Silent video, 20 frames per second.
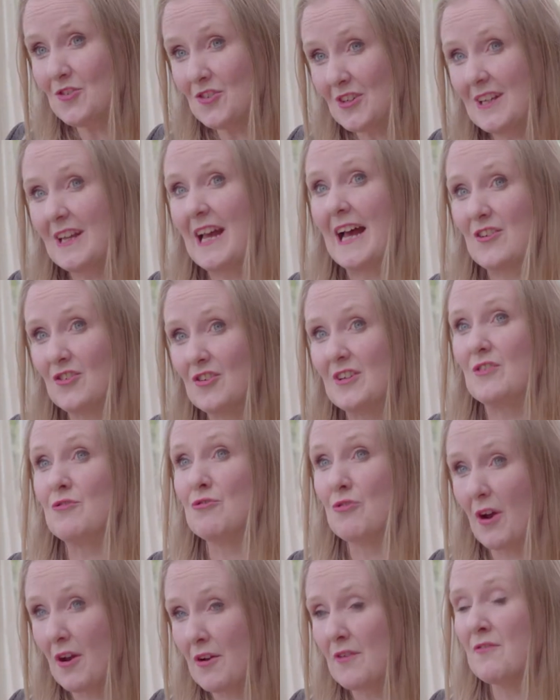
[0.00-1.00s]
She actually
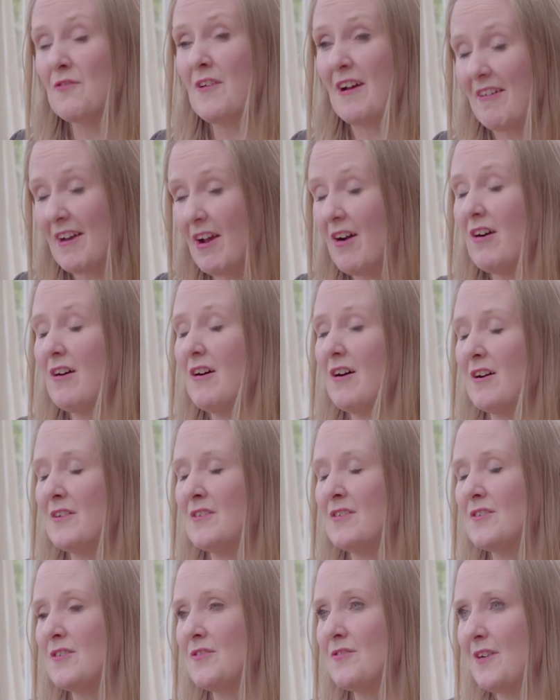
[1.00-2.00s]
drove very
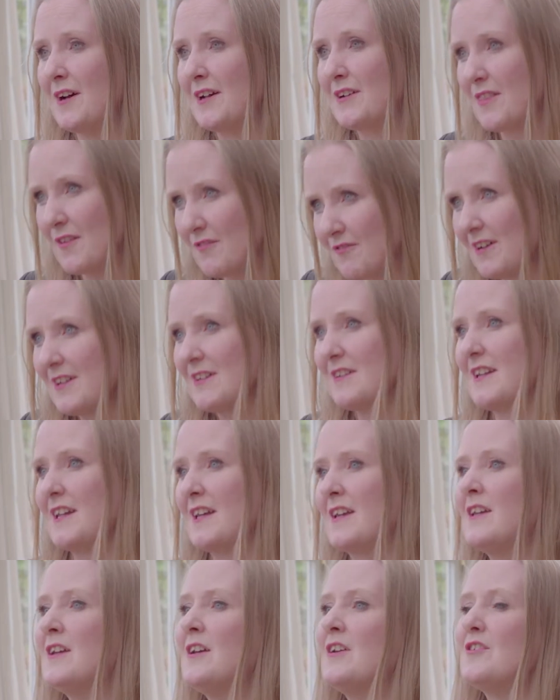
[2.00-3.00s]
hard to find the
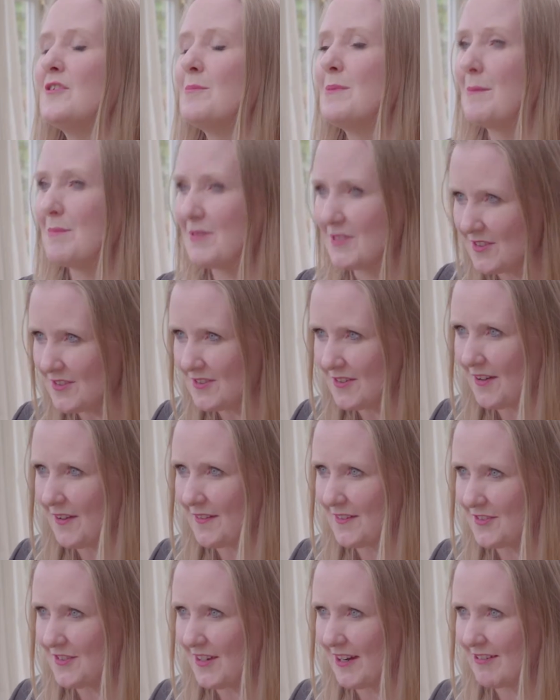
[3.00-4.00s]
funding to be able to
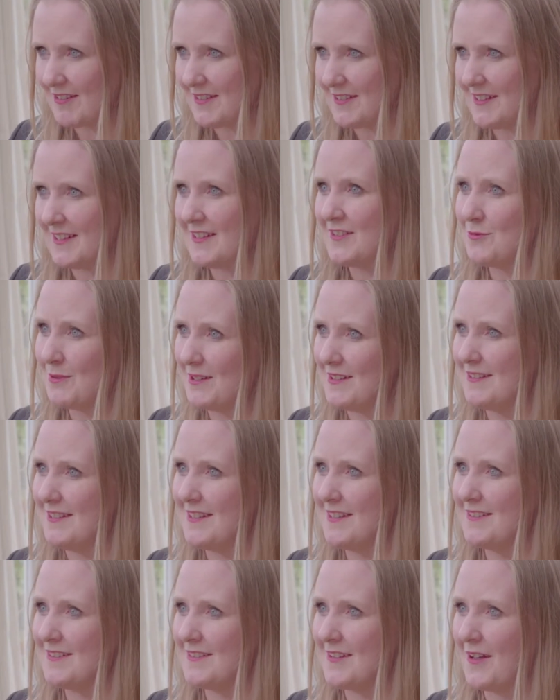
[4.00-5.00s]
start the charity 20
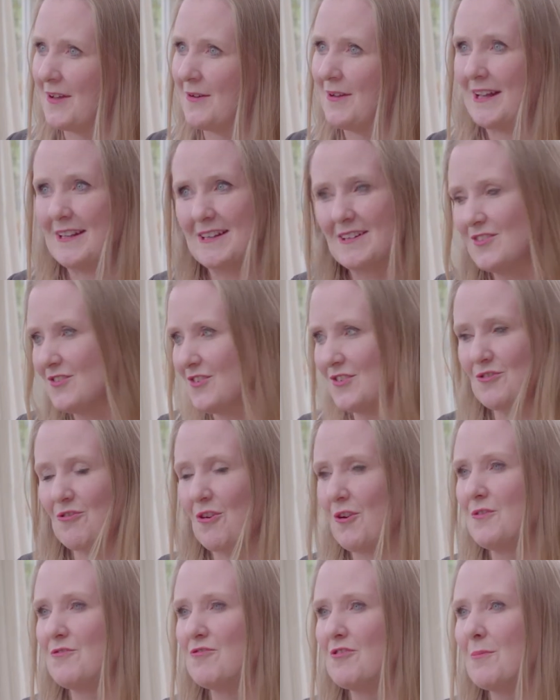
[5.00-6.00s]
years ago, and it's just
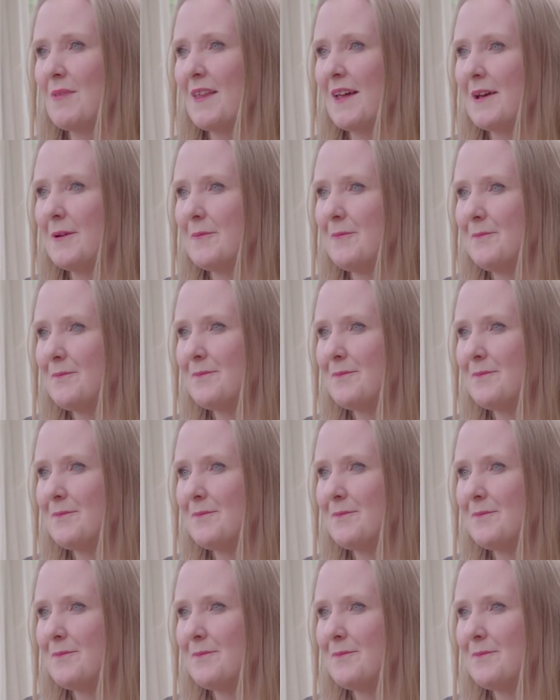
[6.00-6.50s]
grown from there.